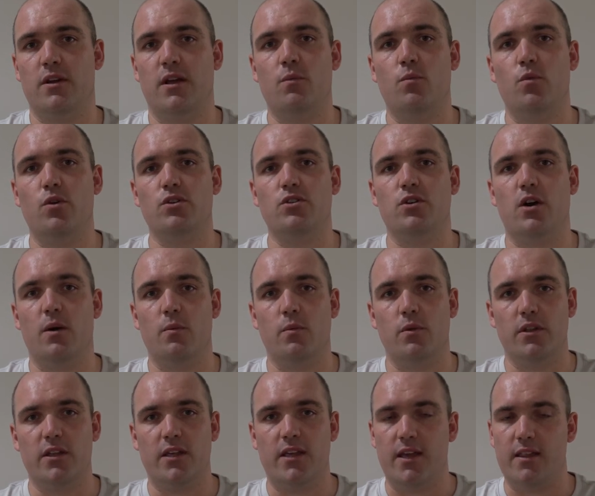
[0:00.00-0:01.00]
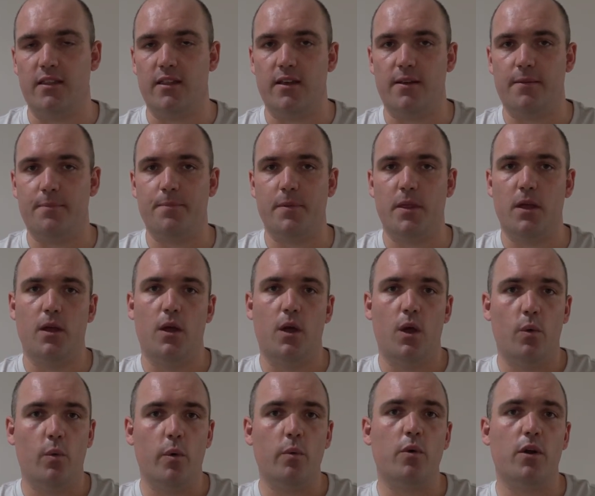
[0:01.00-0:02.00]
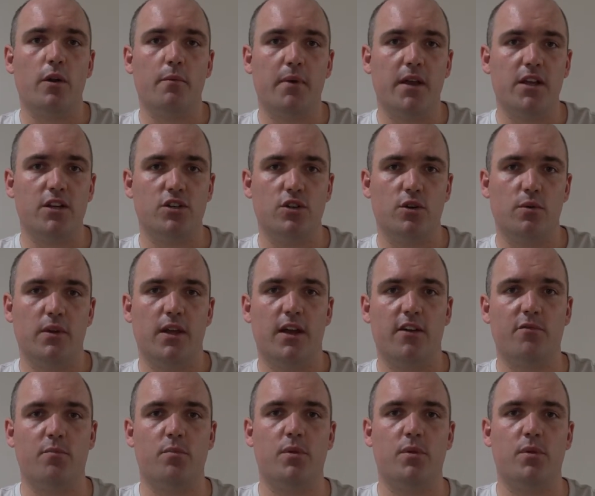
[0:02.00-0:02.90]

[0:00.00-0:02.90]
and what time will it get there? We want to make sure we have